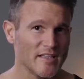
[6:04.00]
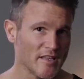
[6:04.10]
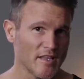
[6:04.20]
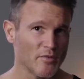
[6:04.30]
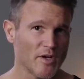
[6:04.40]
than
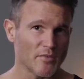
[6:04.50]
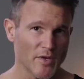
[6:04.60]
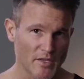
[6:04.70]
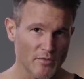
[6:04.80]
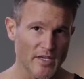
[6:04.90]
they were
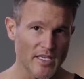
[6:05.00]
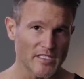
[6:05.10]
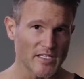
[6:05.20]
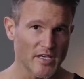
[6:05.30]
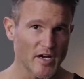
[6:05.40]
when you were
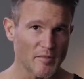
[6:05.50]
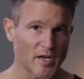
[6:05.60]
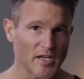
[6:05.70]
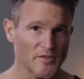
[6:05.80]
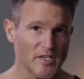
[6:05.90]
eating
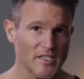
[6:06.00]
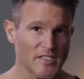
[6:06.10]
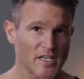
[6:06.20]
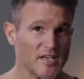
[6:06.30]
carbohydrates.